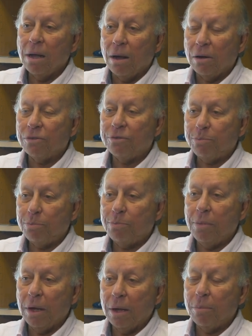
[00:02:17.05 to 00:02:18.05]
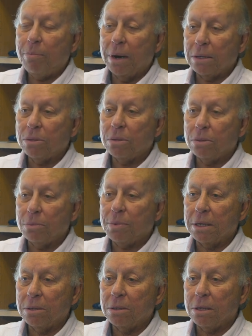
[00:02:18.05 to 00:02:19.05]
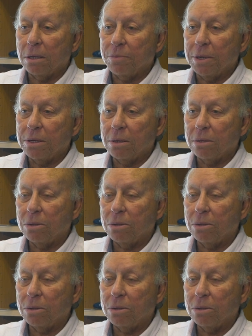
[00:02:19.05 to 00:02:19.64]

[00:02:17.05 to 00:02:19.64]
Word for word: of uh, person to person transmission.